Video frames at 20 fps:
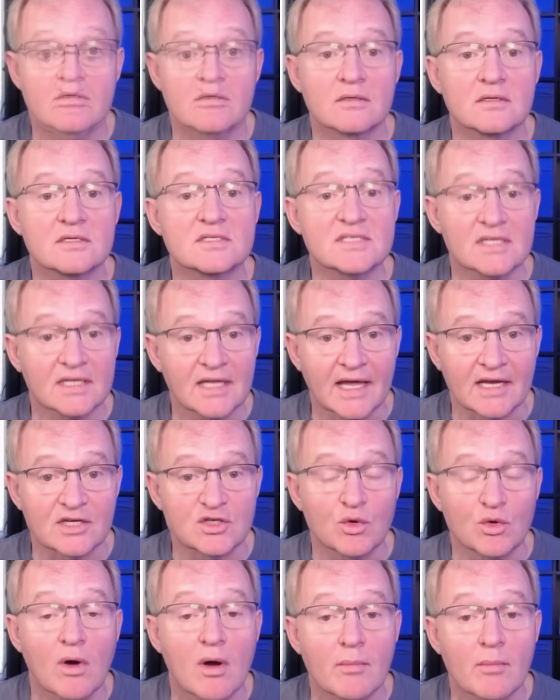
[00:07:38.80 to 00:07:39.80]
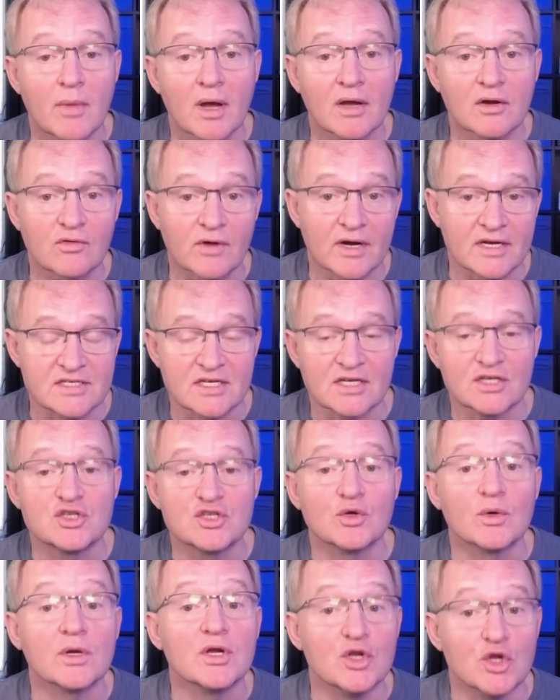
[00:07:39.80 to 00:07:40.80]
Select you are migrating
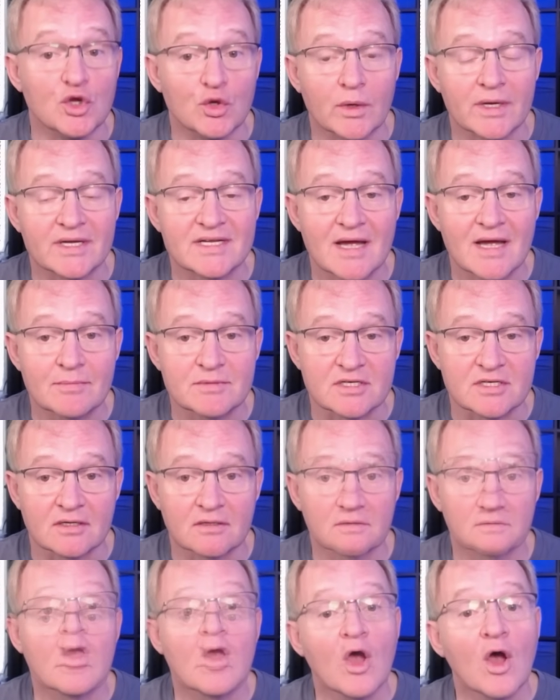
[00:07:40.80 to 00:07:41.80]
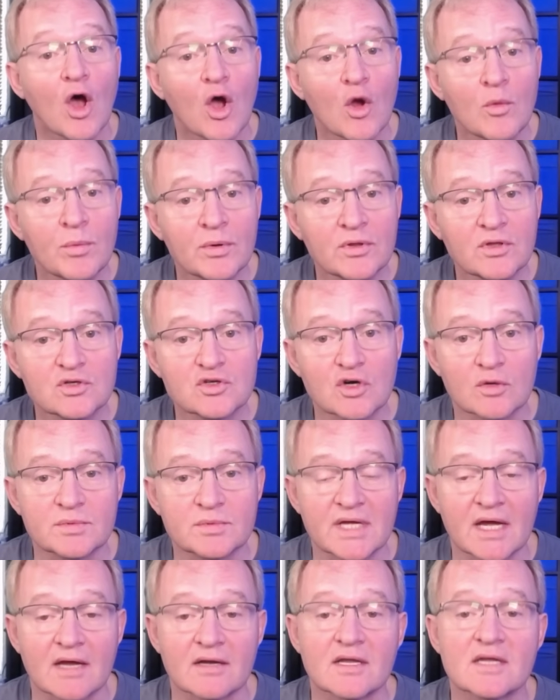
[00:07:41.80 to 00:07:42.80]
to a new adapter. Open the
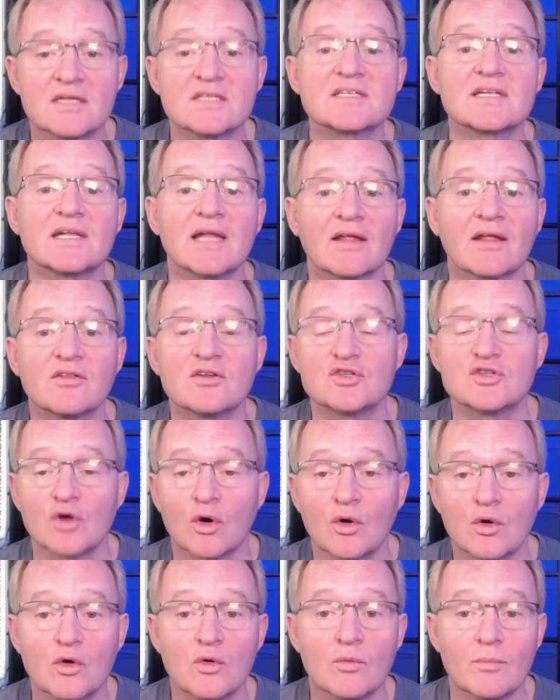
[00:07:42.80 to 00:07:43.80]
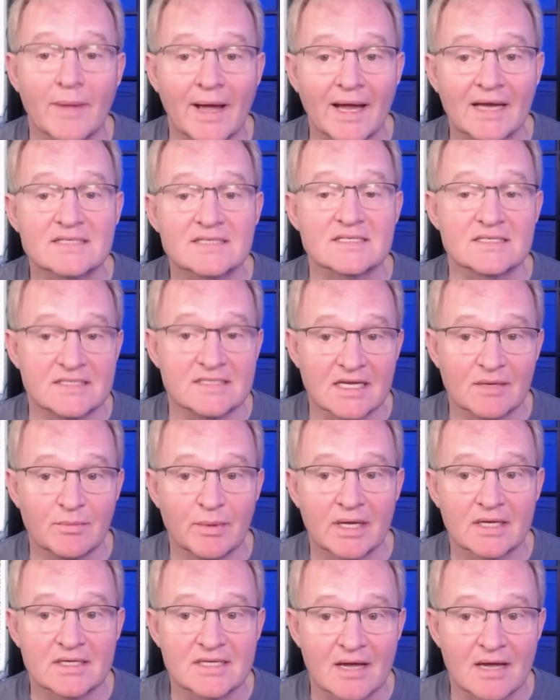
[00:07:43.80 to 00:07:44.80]
drop-down and select the Dongle Max Zigbee
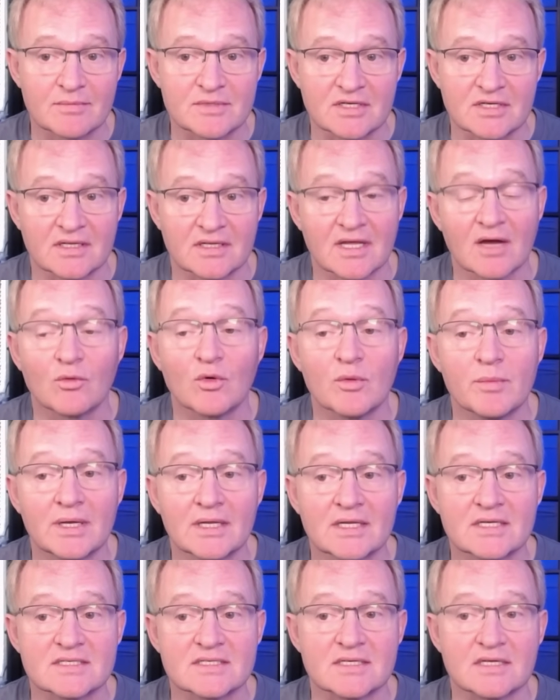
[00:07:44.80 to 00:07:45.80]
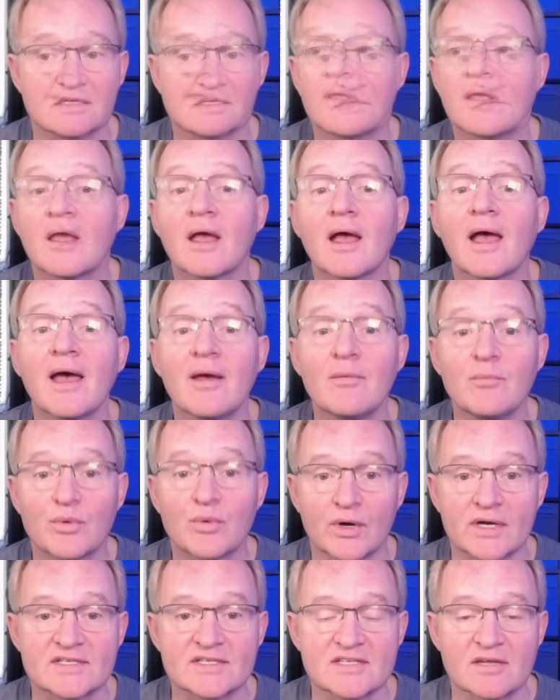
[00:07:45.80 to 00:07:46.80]
adapter that will be listed and
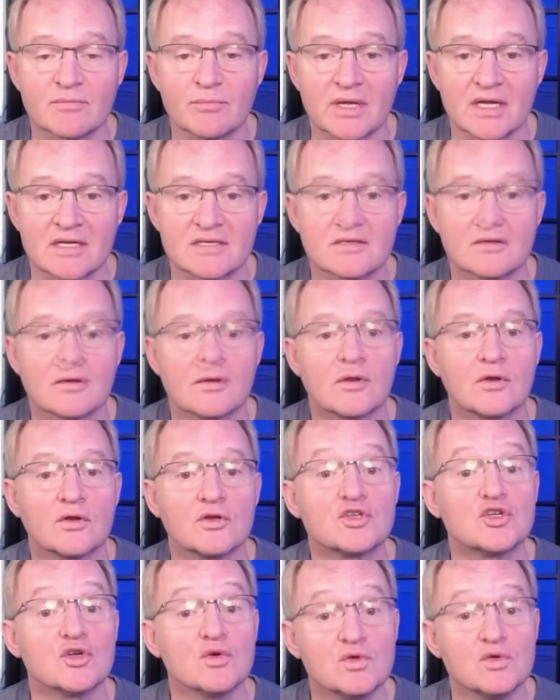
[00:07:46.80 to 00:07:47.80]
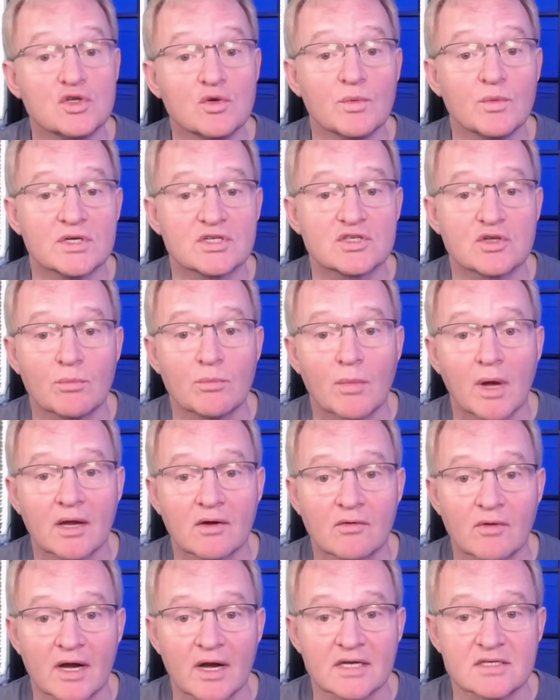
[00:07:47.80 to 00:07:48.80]
press Submit. Choose you wish to
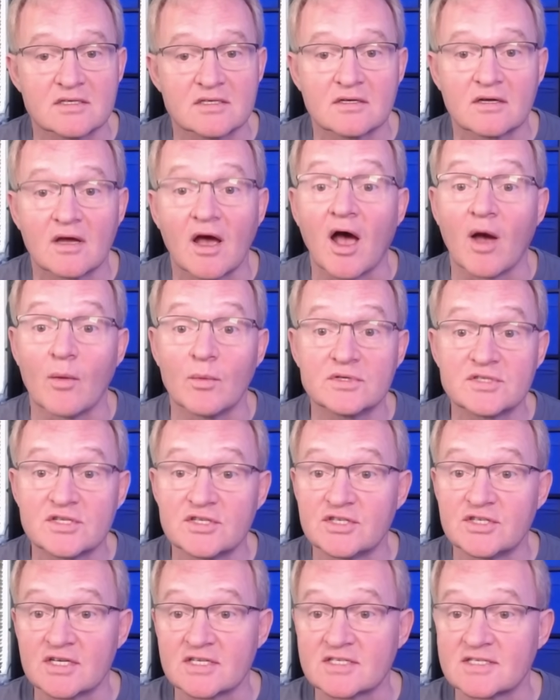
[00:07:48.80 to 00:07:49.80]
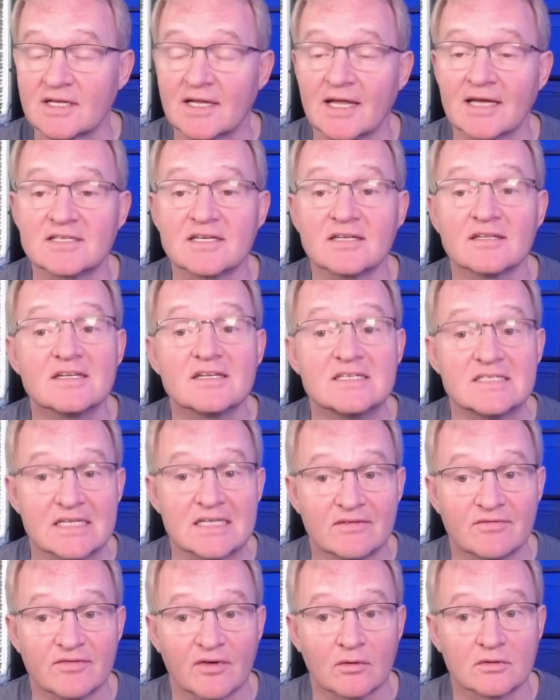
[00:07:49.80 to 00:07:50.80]
migrate. I would suggest selecting the
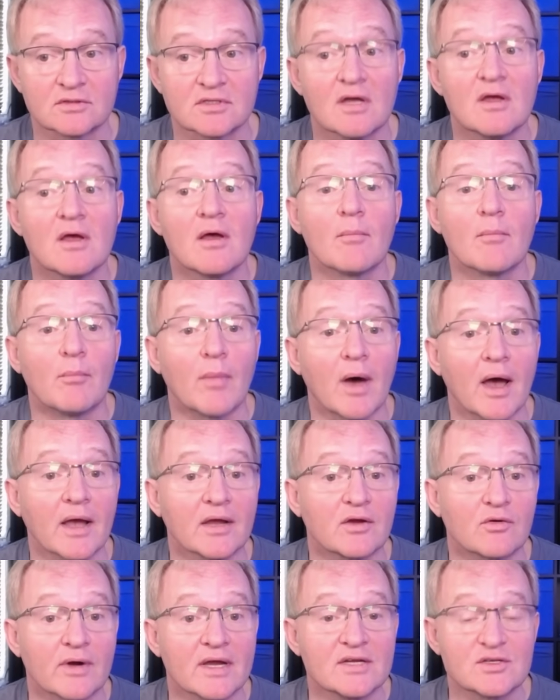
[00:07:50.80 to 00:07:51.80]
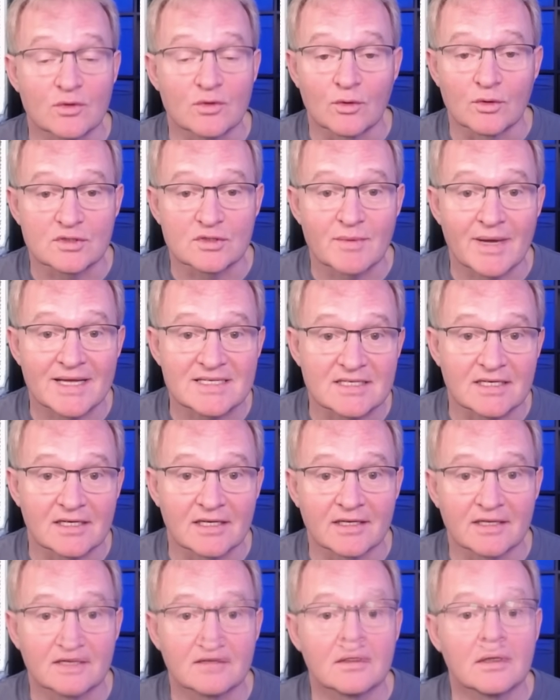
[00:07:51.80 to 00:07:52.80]
default Migrate
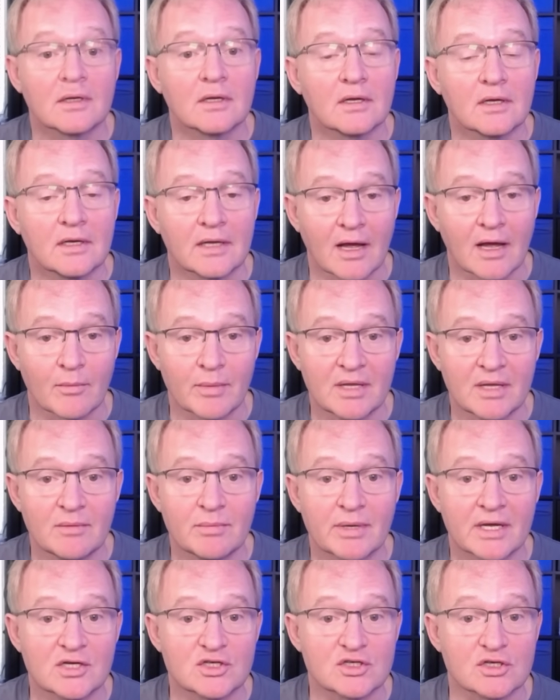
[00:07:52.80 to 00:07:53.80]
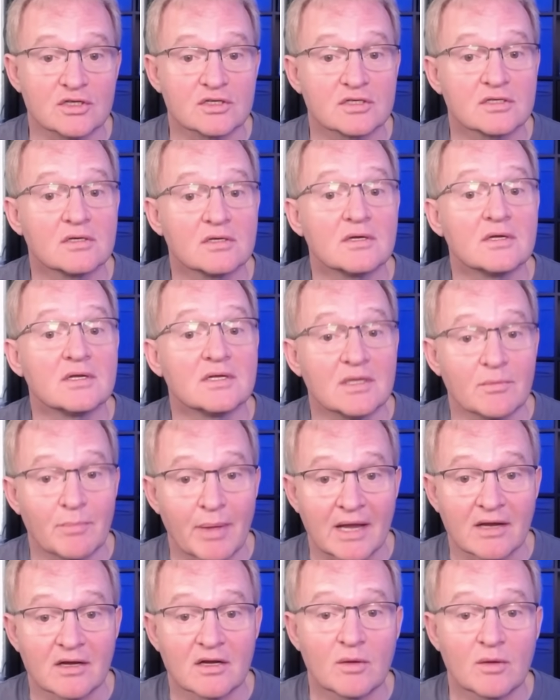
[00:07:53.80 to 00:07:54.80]
Automatically. Now be patient.
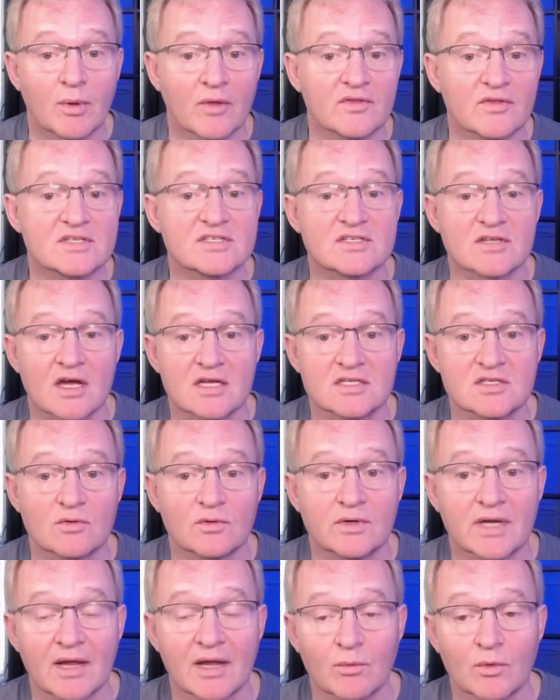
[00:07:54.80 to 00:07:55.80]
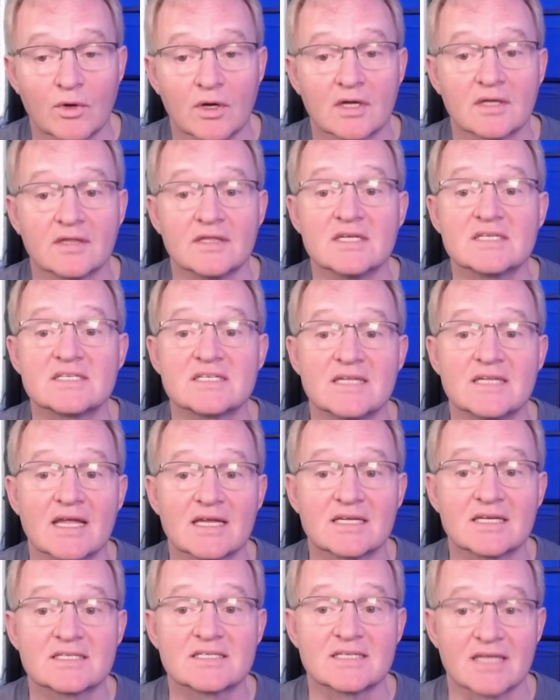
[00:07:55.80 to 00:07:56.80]
Dependent upon the size of your network, this next
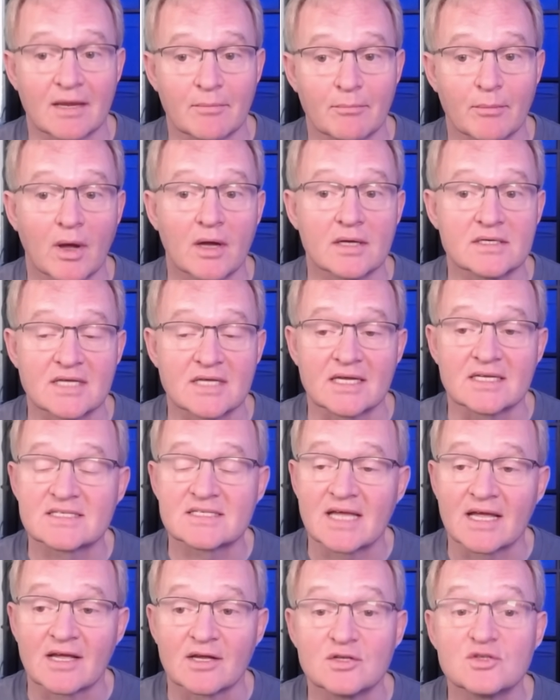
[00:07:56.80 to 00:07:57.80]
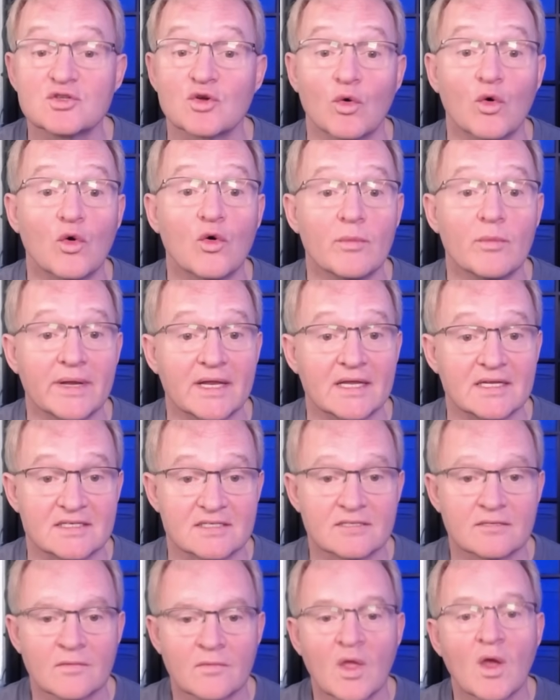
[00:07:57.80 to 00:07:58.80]
step might take seconds or
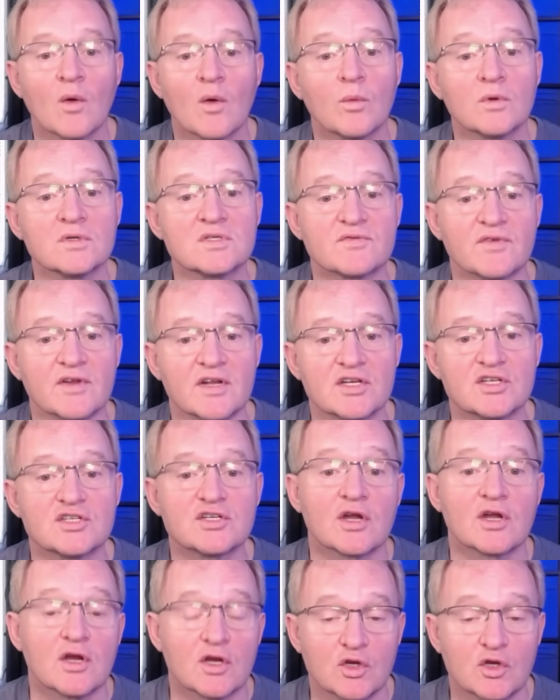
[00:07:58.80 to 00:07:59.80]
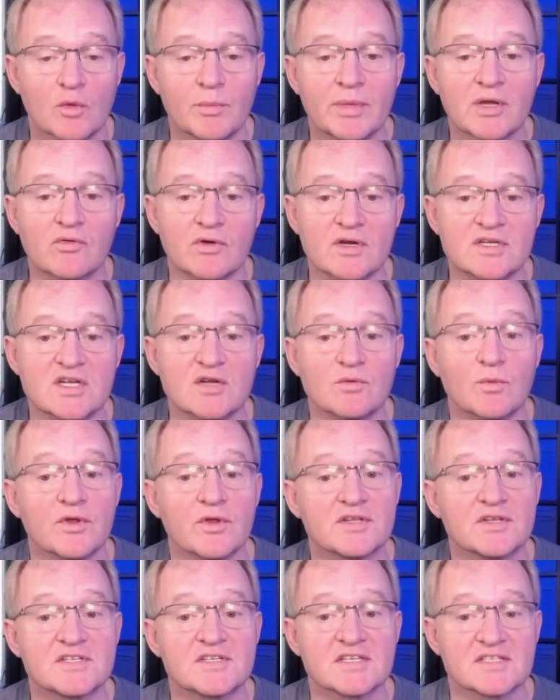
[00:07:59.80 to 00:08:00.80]
minutes. Once finished, you'll be greeted with a
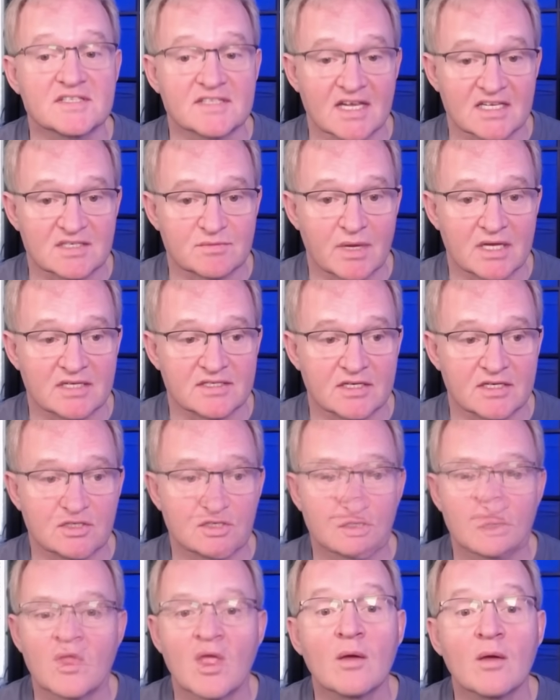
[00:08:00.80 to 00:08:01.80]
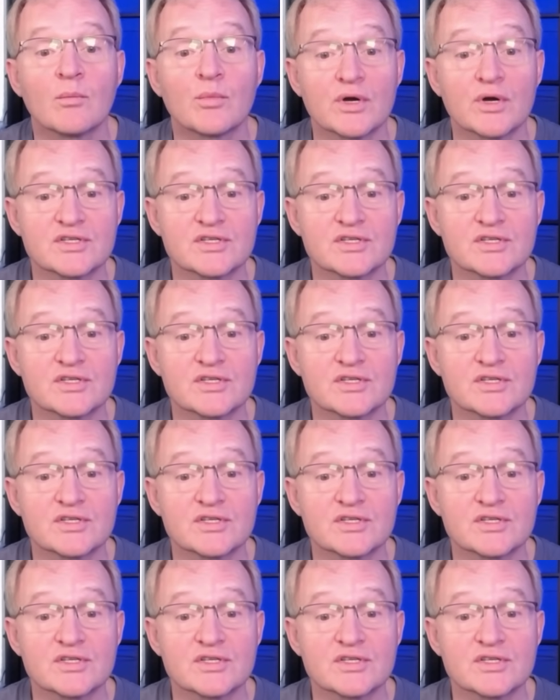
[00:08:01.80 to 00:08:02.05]
success message. Press